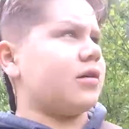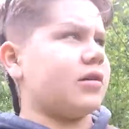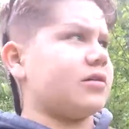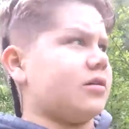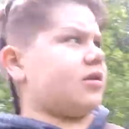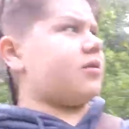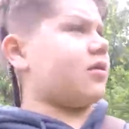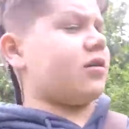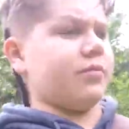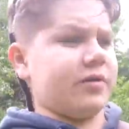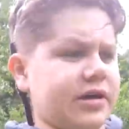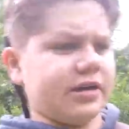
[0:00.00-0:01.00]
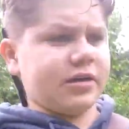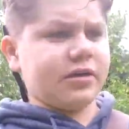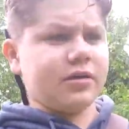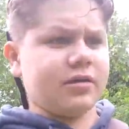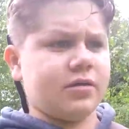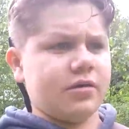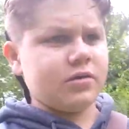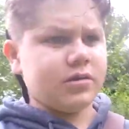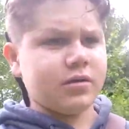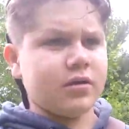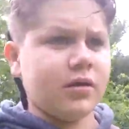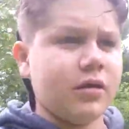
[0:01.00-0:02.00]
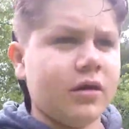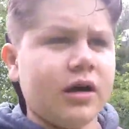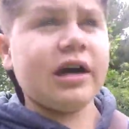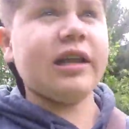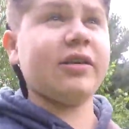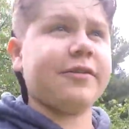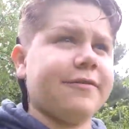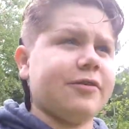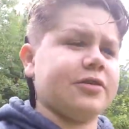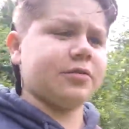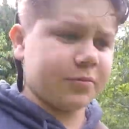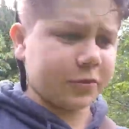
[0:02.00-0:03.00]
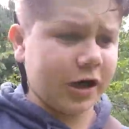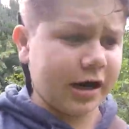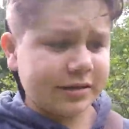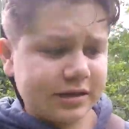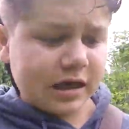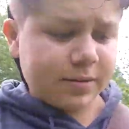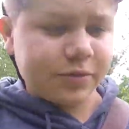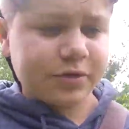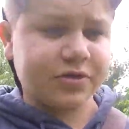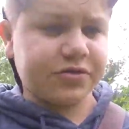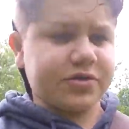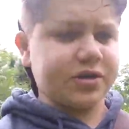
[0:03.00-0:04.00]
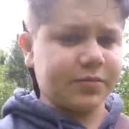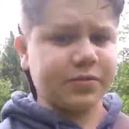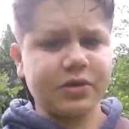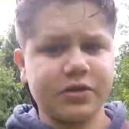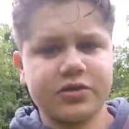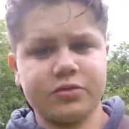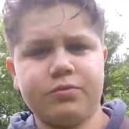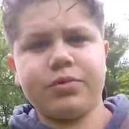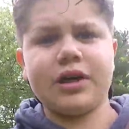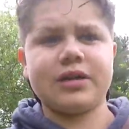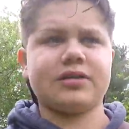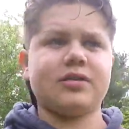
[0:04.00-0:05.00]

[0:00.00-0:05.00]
because nothing committed. I looked for some grasshoppers or something, or some bugs